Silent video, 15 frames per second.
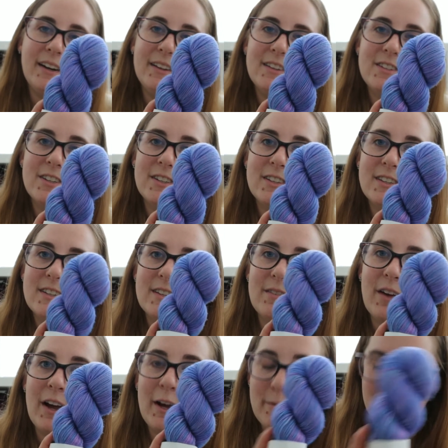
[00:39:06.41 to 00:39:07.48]
It's just,
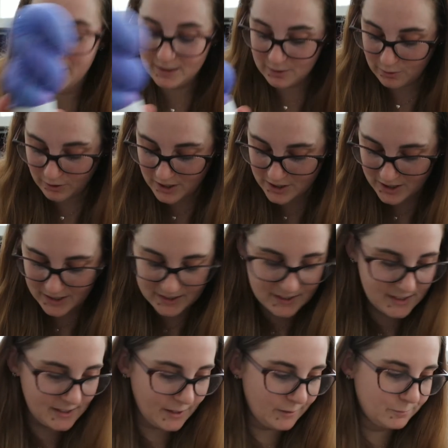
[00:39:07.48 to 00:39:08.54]
um, it's gorgeous.
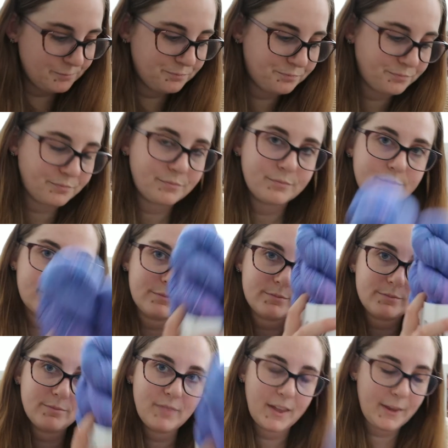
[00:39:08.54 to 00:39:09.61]
So
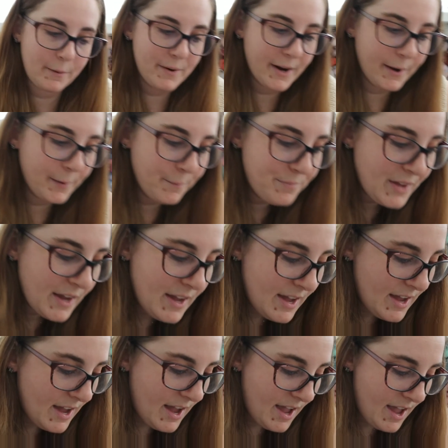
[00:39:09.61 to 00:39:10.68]
there we go.
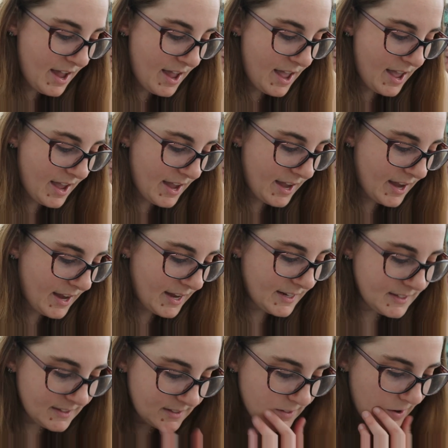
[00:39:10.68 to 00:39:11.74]

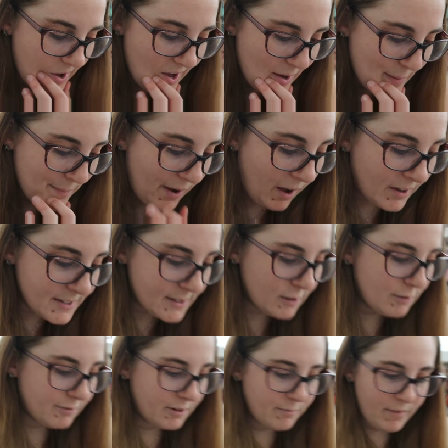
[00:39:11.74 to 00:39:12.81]
And um,
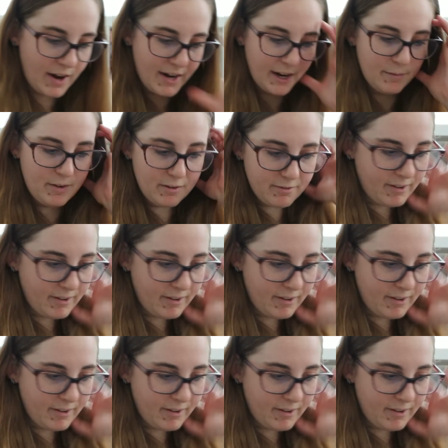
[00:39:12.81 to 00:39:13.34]
also from Miami